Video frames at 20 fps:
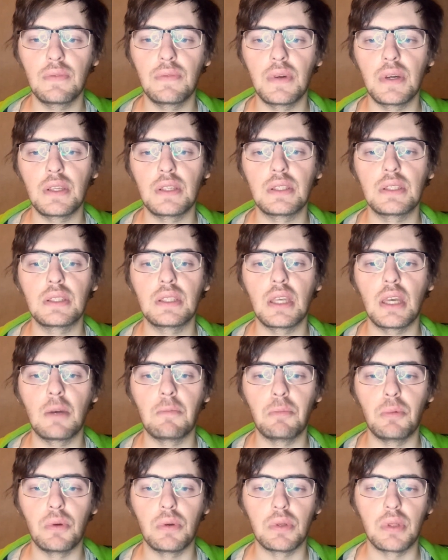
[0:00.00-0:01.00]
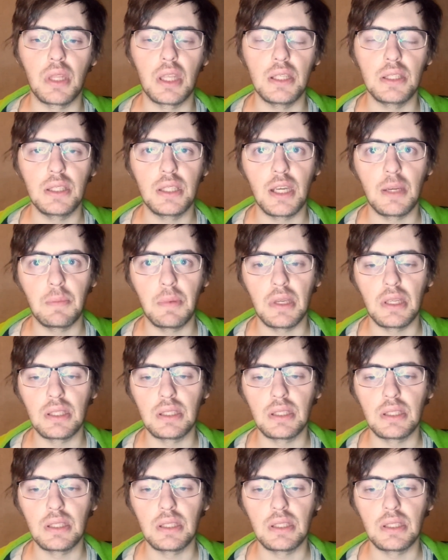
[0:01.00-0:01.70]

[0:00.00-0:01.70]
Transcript: ones about disturbing